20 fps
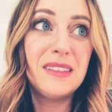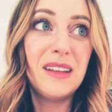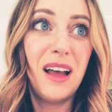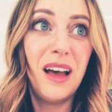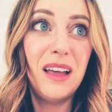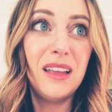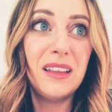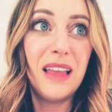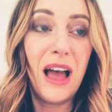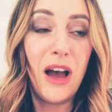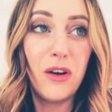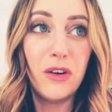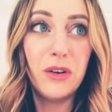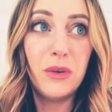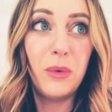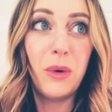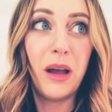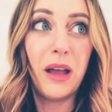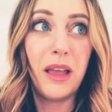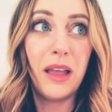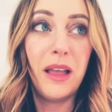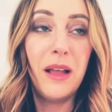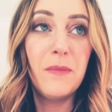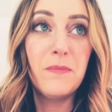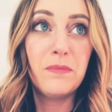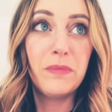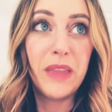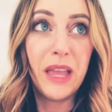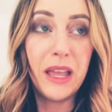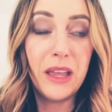not how do I
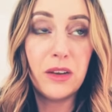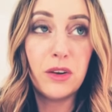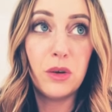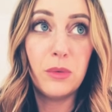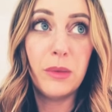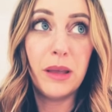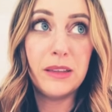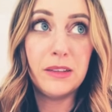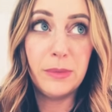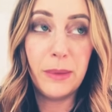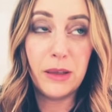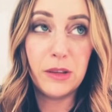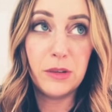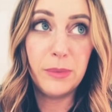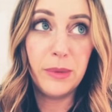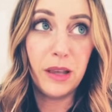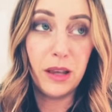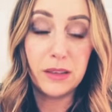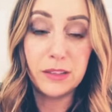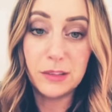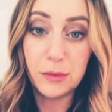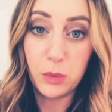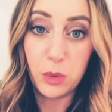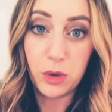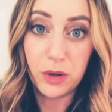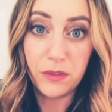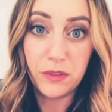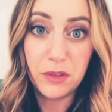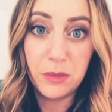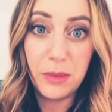handle my spouse being
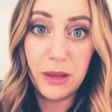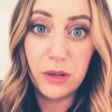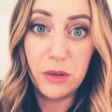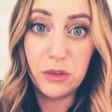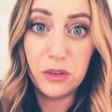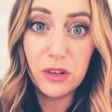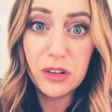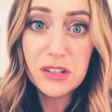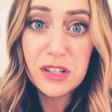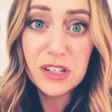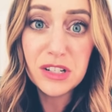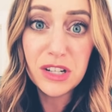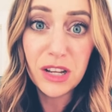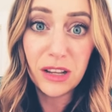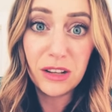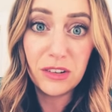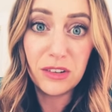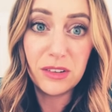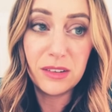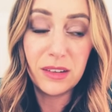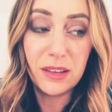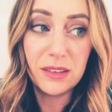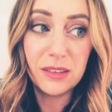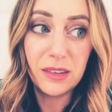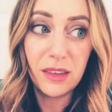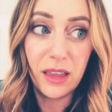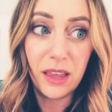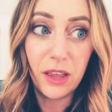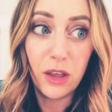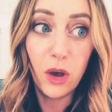unsupportive to my nutrition changes? It's
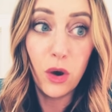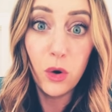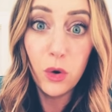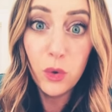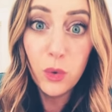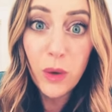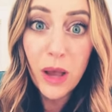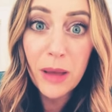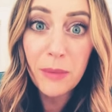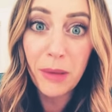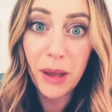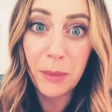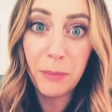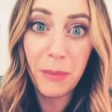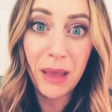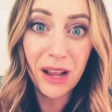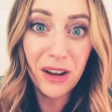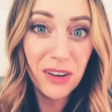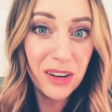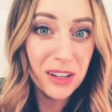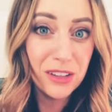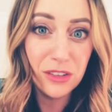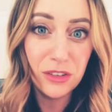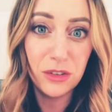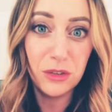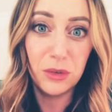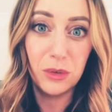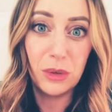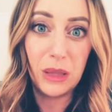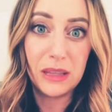like, who am I married
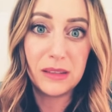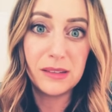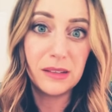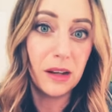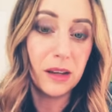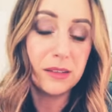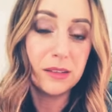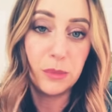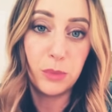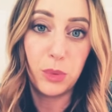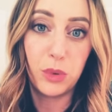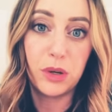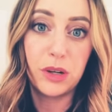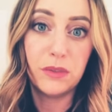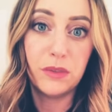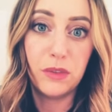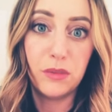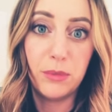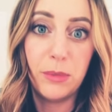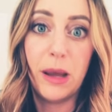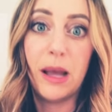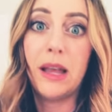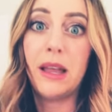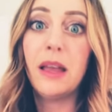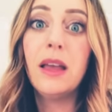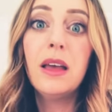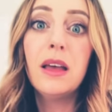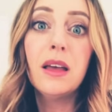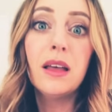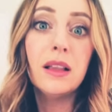to that's not supportive of my
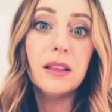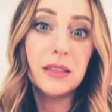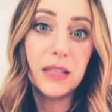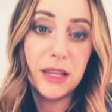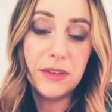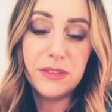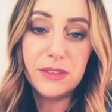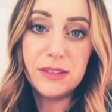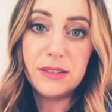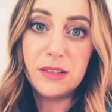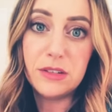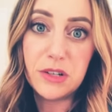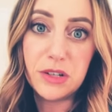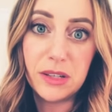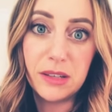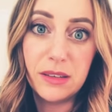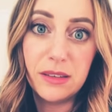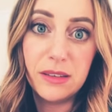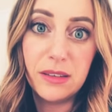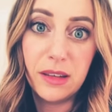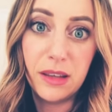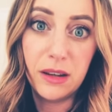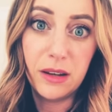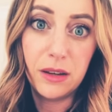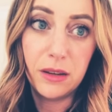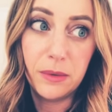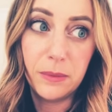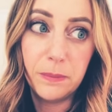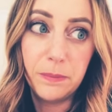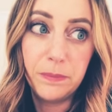life decisions in
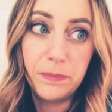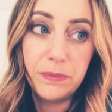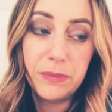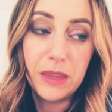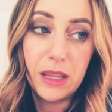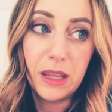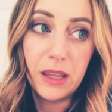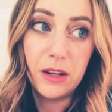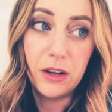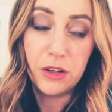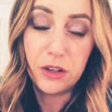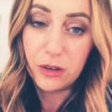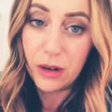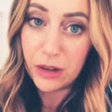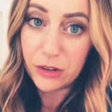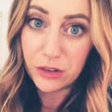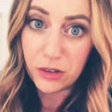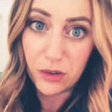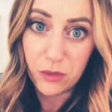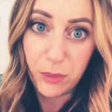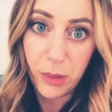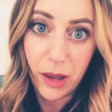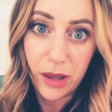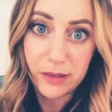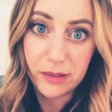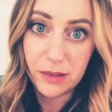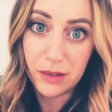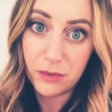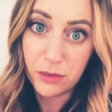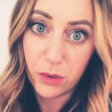a in a direction of
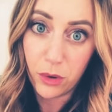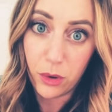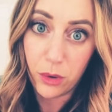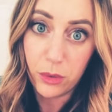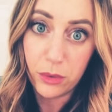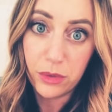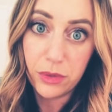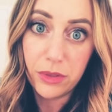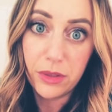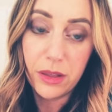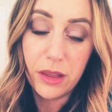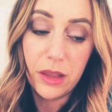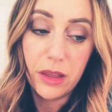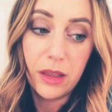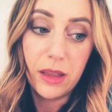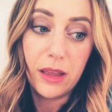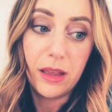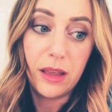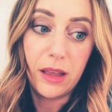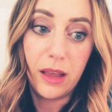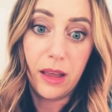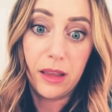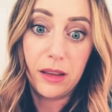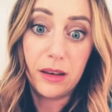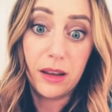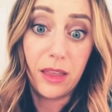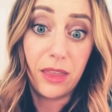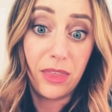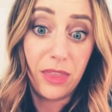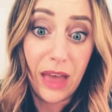positive growth?
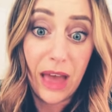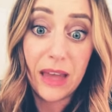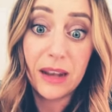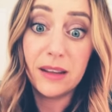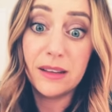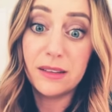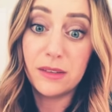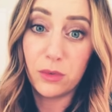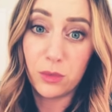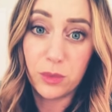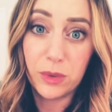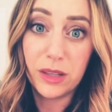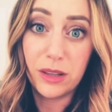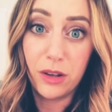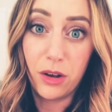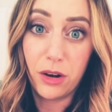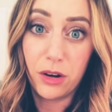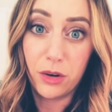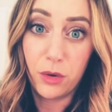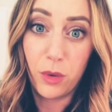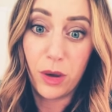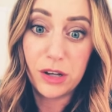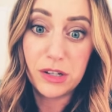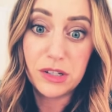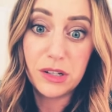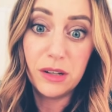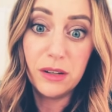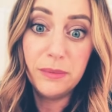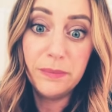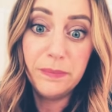And that is a really hard
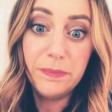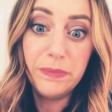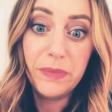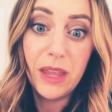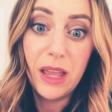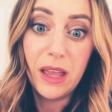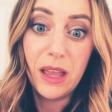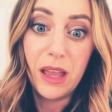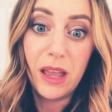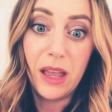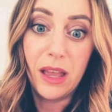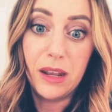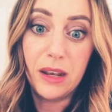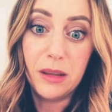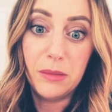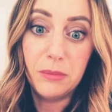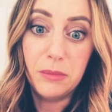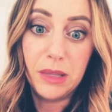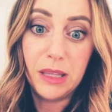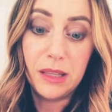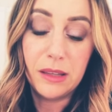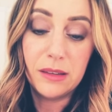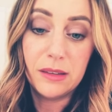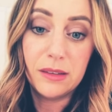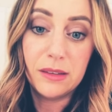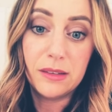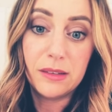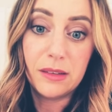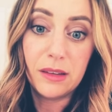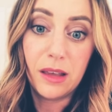question. And it
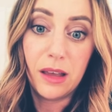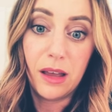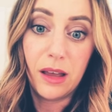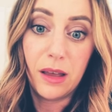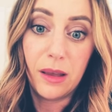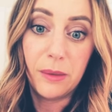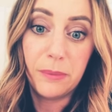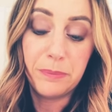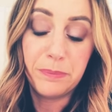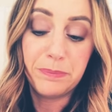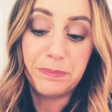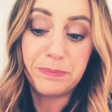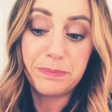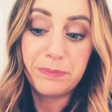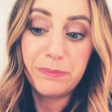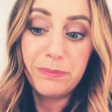means um,